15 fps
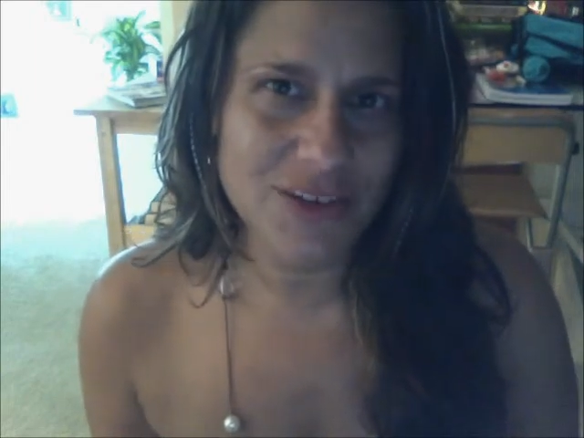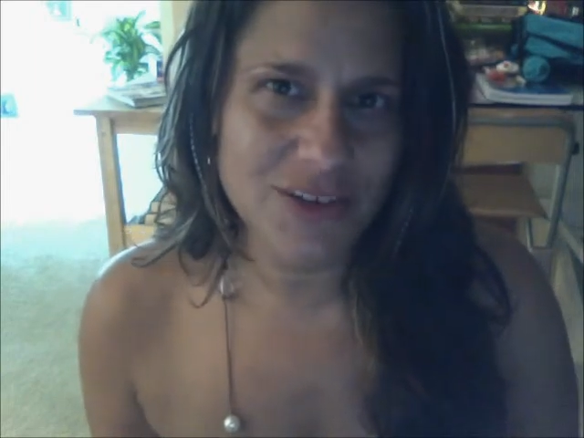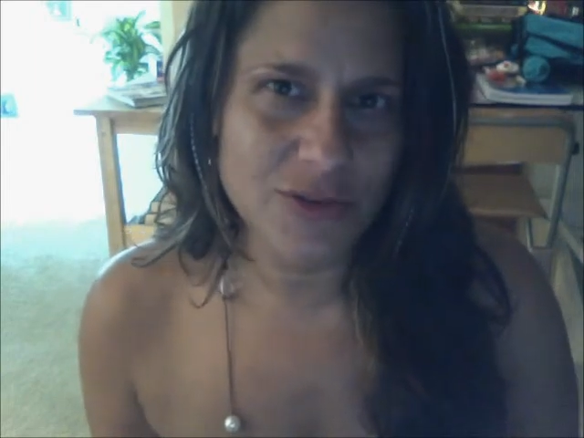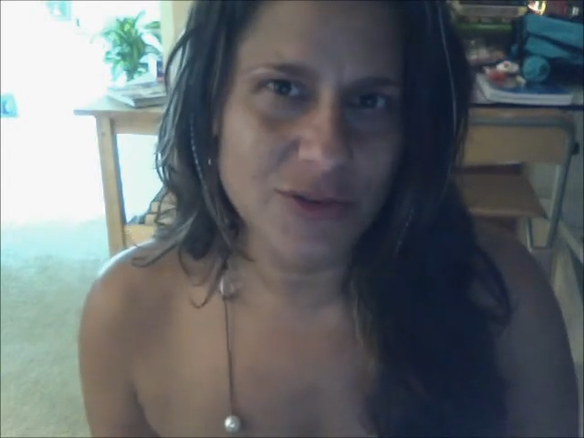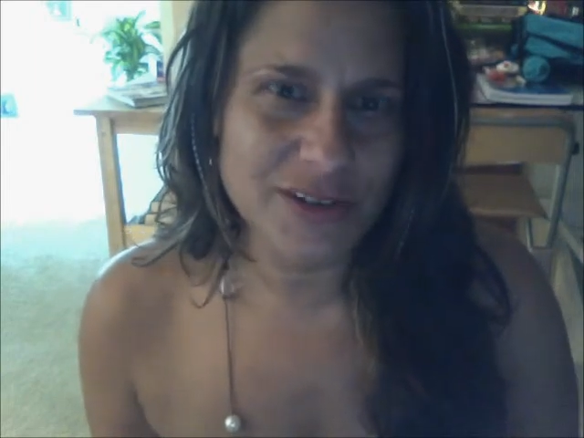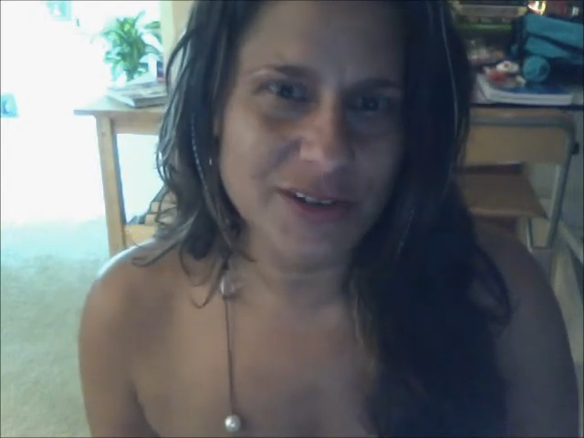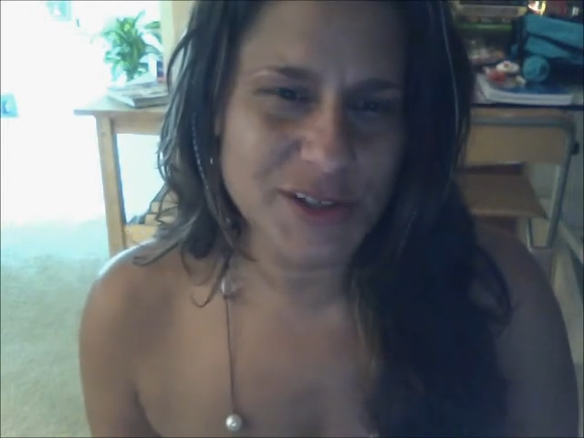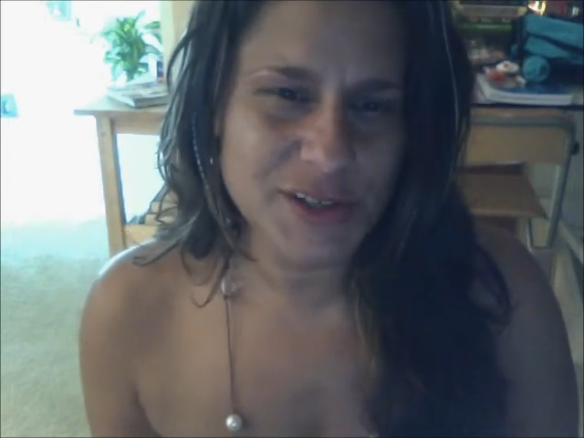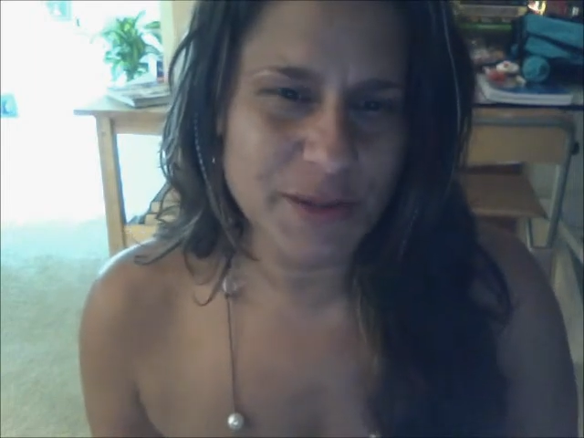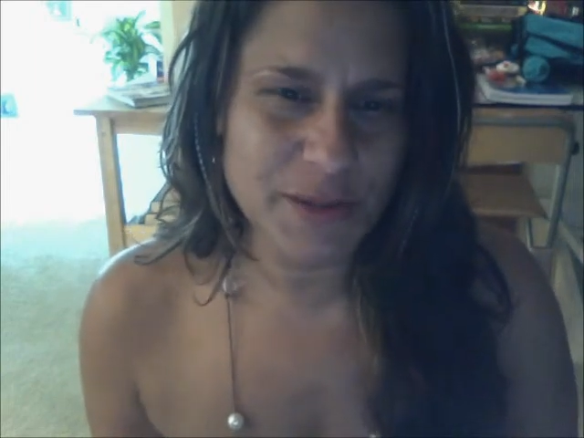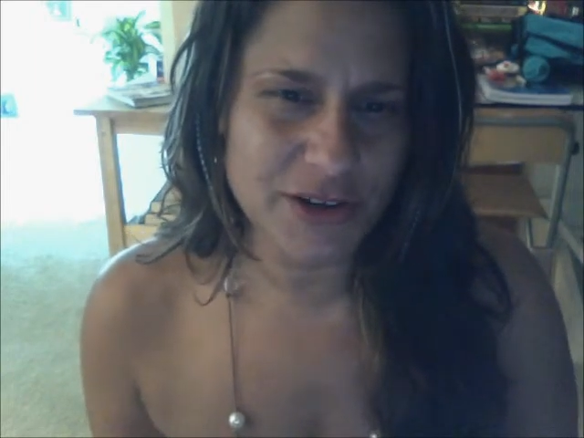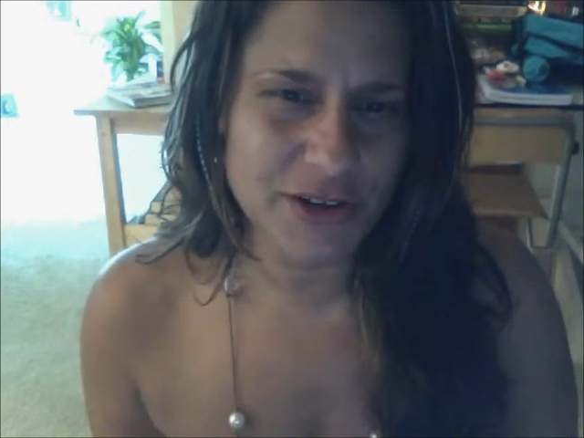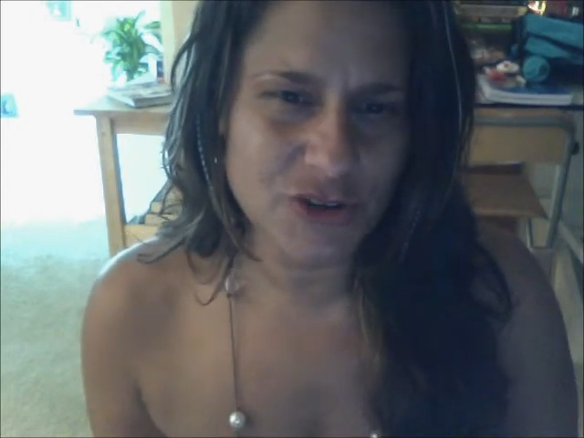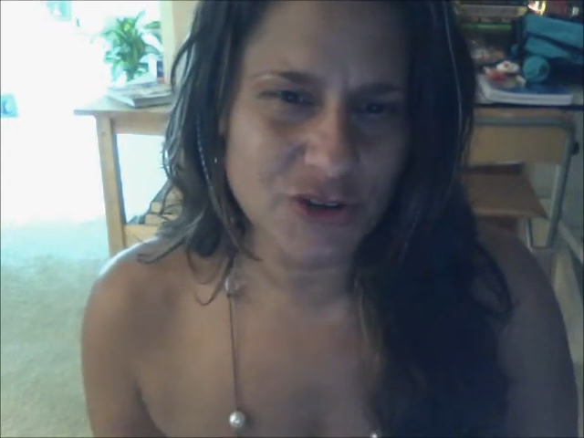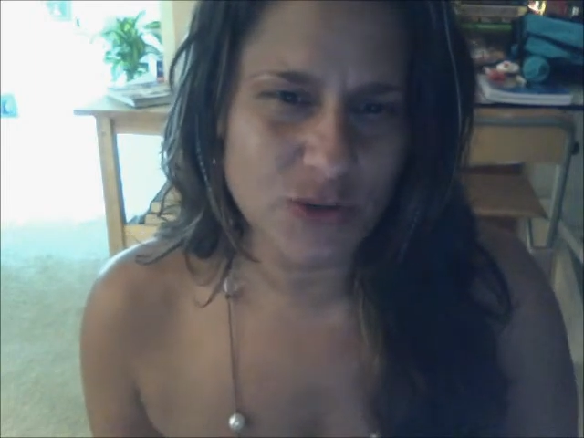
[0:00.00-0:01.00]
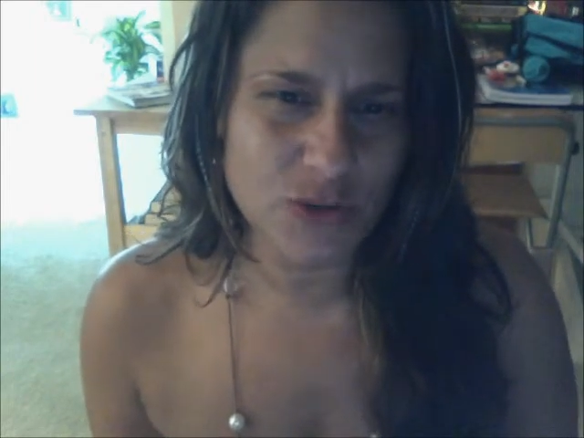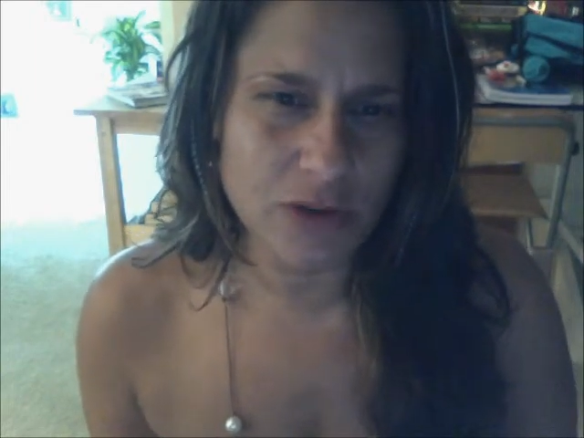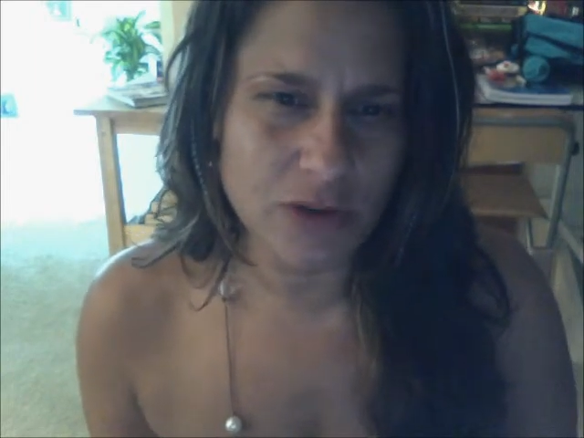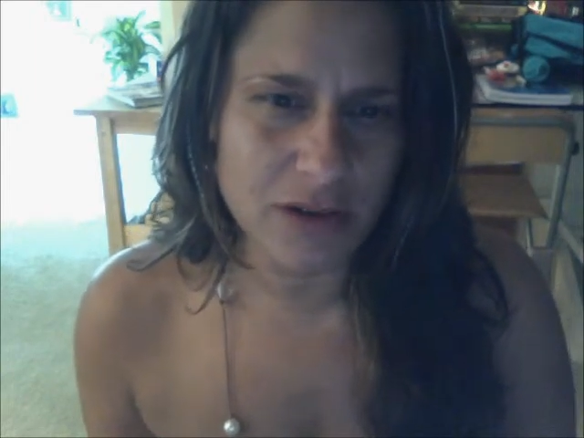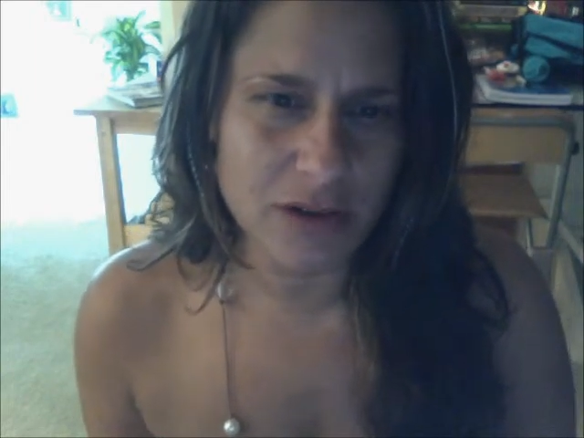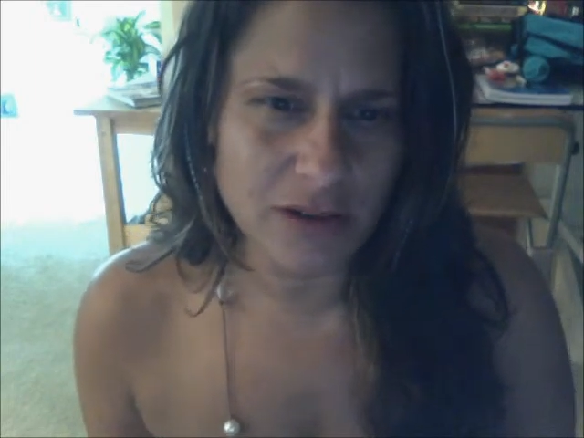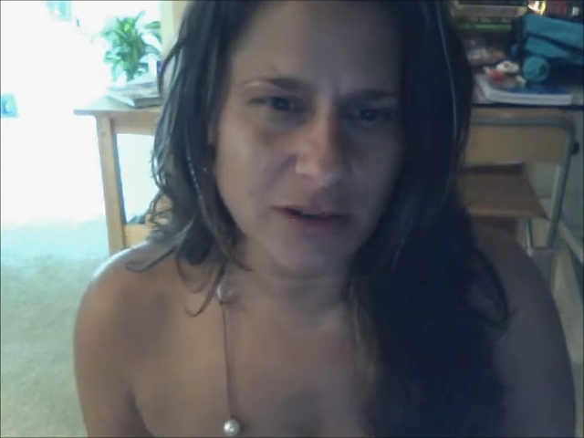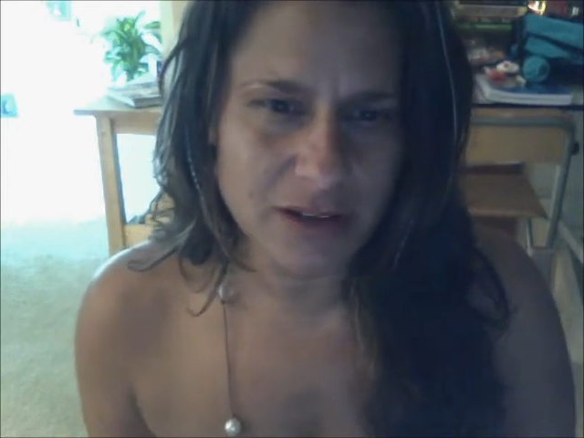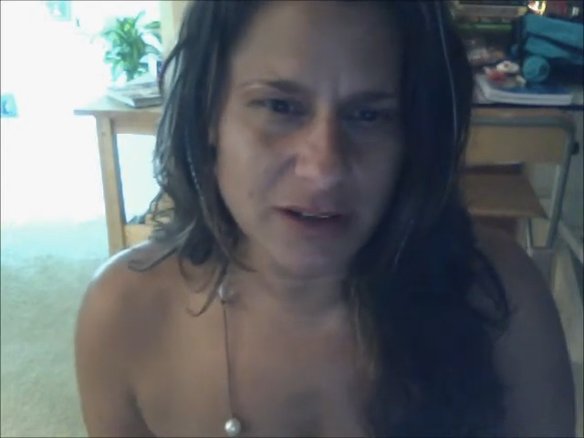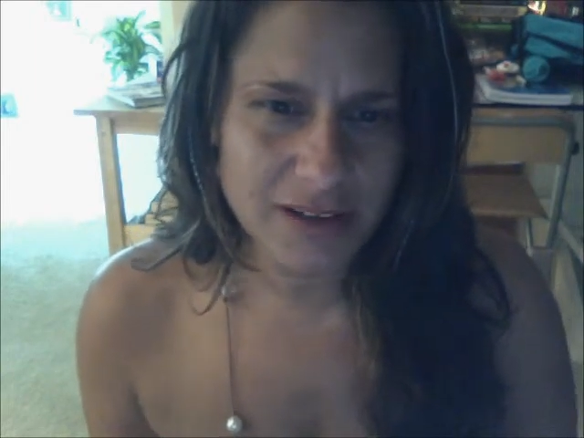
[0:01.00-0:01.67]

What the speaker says: your spiritual